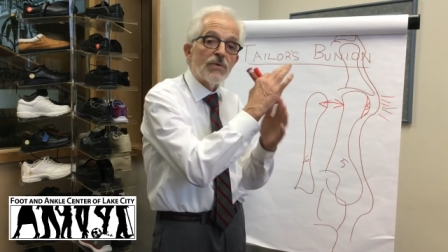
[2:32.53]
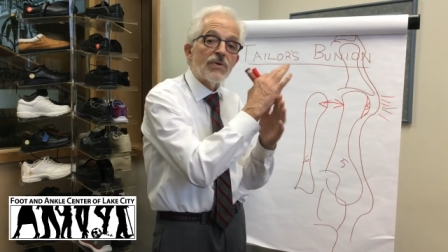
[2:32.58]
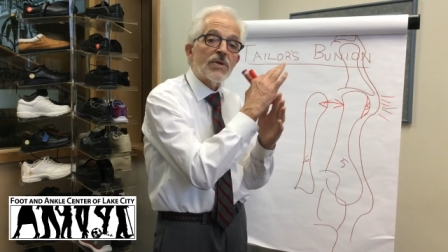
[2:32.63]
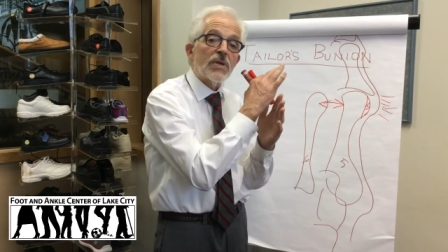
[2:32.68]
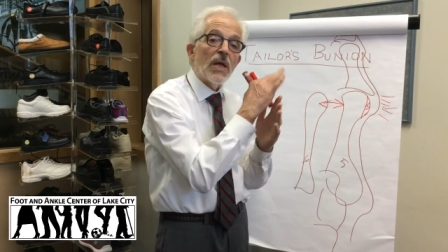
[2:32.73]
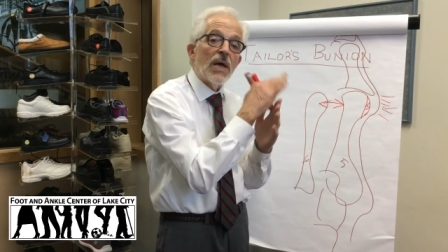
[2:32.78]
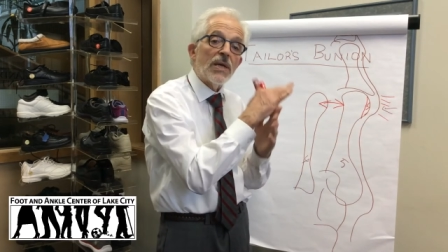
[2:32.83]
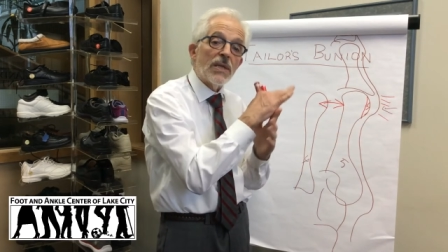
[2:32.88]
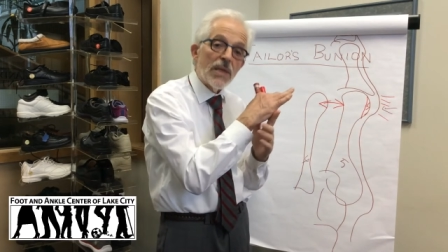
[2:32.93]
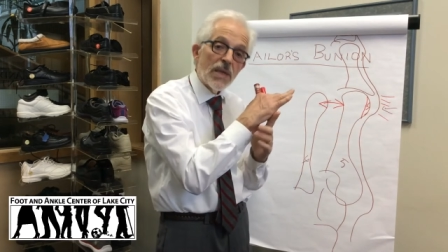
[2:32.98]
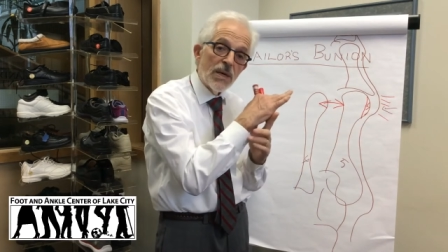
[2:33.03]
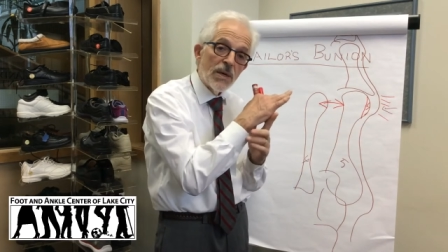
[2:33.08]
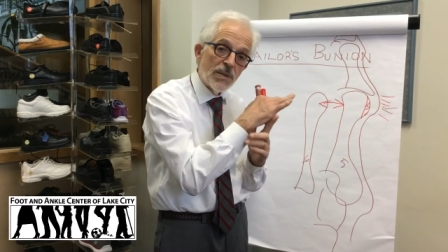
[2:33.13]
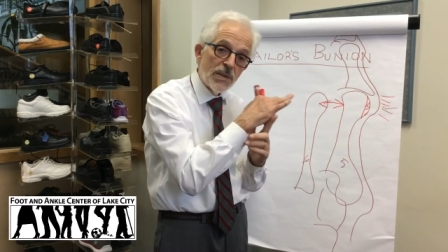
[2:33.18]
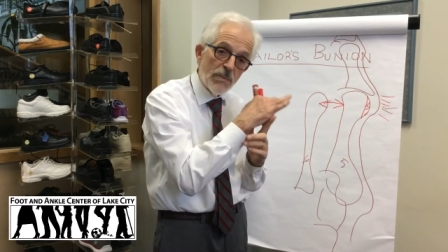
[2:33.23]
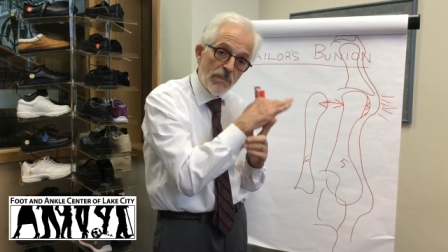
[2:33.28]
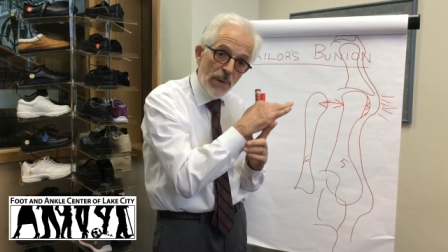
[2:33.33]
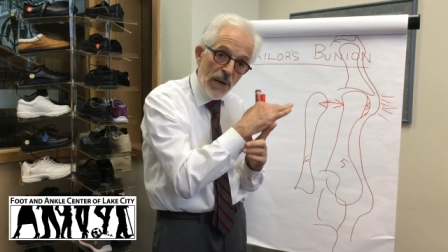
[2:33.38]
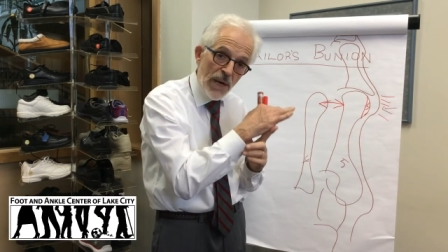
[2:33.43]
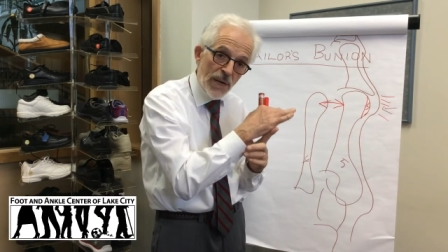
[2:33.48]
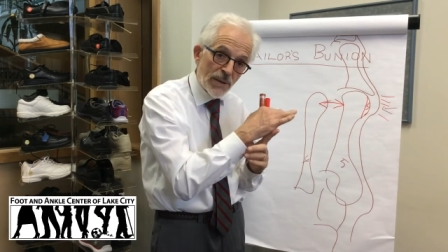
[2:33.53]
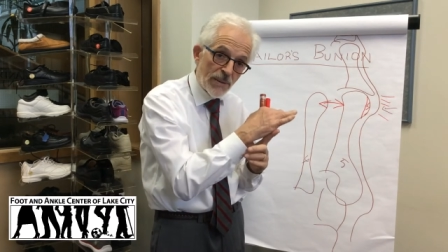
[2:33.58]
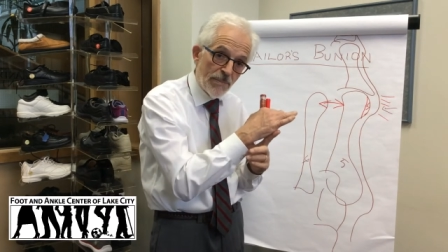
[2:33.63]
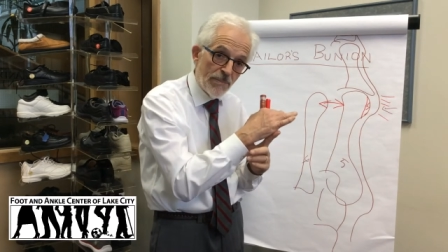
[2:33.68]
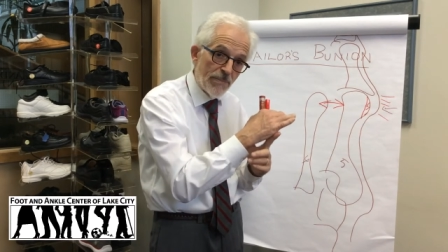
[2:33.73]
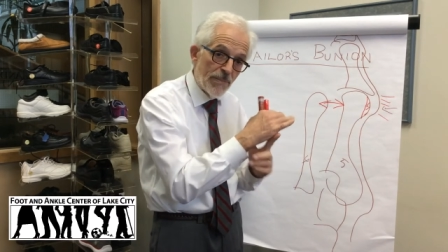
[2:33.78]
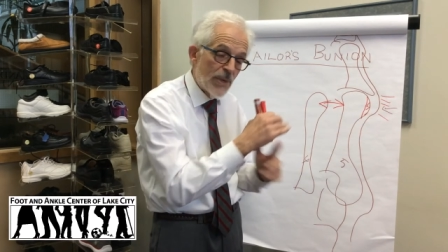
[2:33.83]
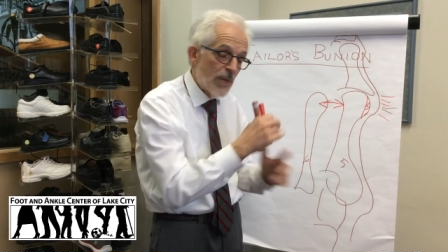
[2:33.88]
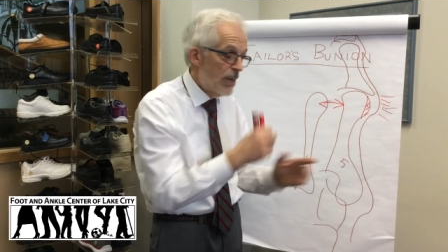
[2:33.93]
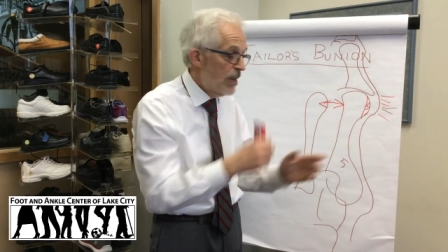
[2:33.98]
slightly on the
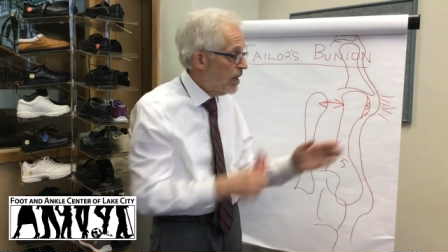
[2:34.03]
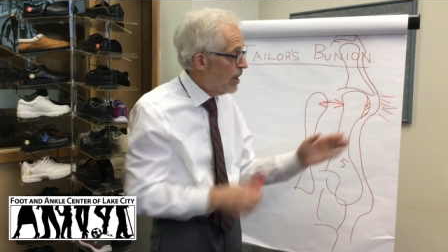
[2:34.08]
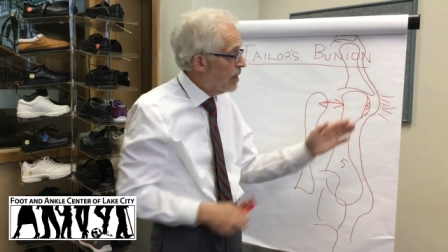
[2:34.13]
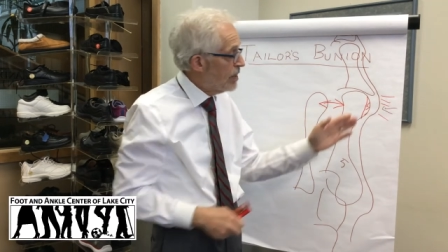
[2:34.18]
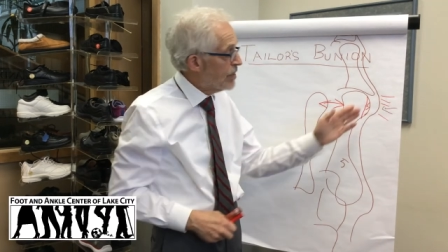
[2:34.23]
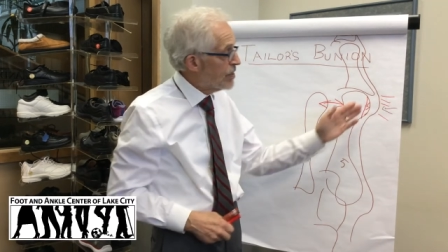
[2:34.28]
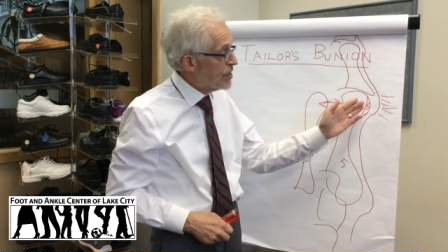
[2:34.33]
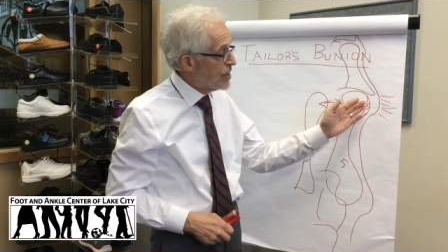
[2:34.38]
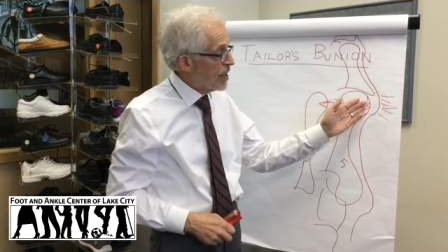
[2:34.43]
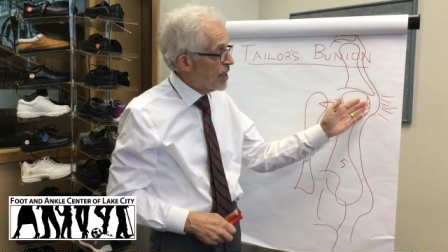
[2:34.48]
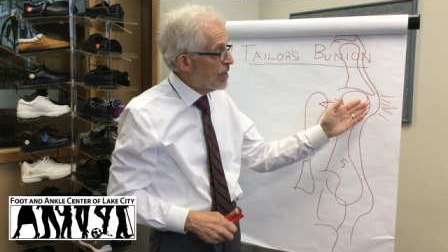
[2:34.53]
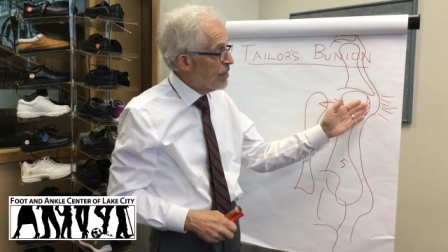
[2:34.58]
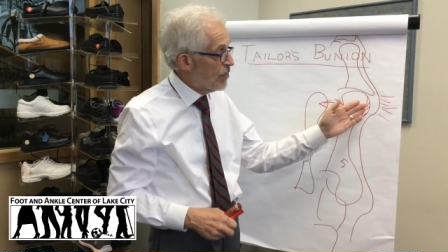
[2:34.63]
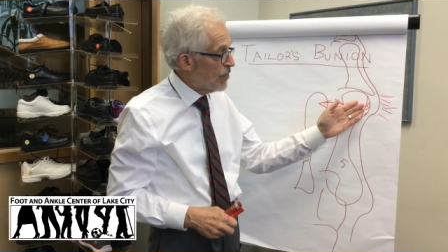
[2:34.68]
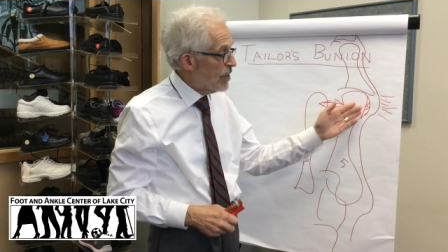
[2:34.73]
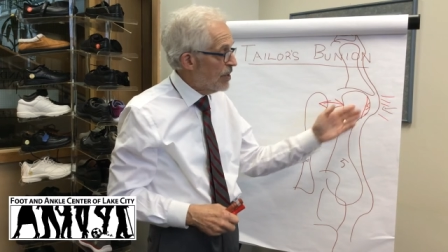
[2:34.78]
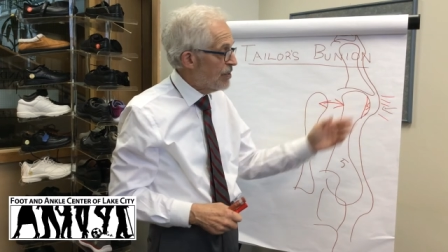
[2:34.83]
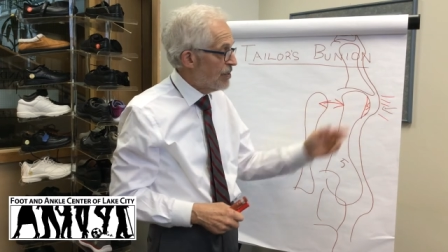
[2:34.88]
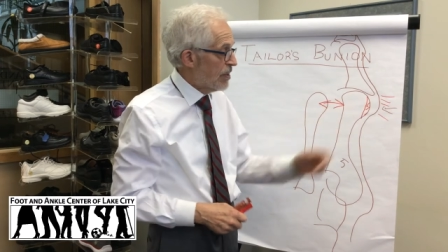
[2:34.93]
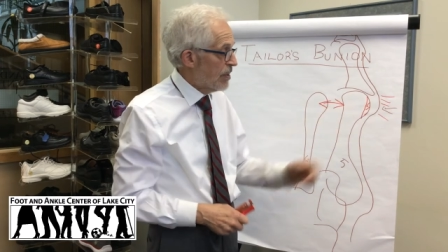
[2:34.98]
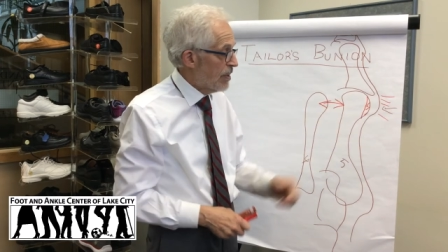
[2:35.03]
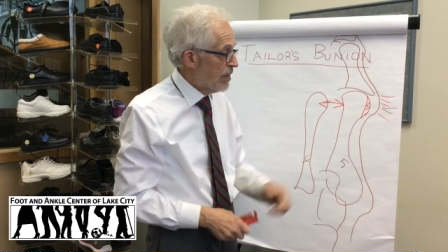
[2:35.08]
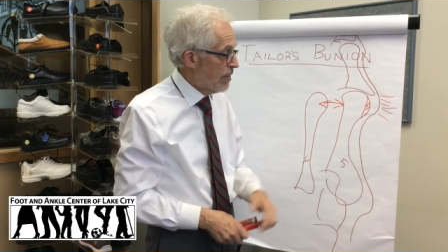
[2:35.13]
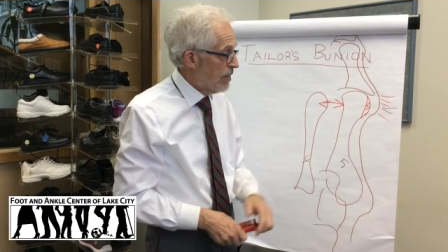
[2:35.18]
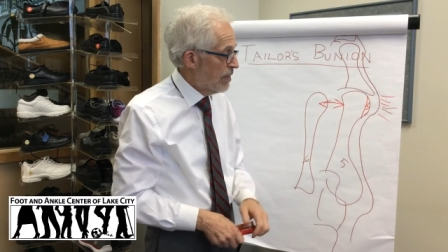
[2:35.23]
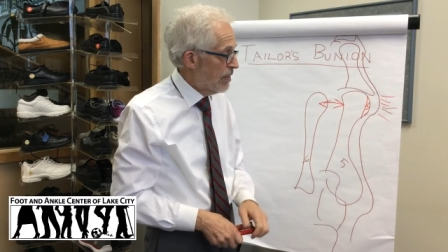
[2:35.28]
bottom in the same region.